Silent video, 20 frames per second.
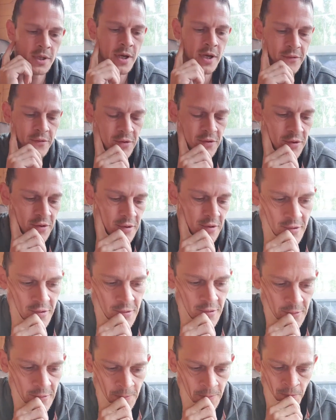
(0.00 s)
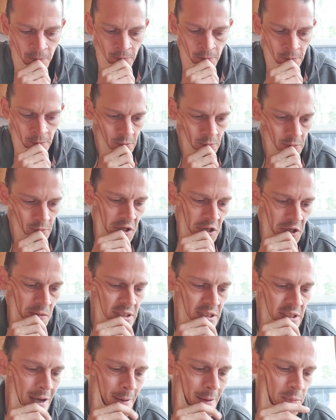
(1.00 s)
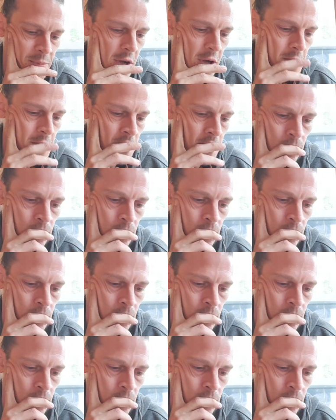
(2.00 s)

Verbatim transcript: you have to keep tabs on.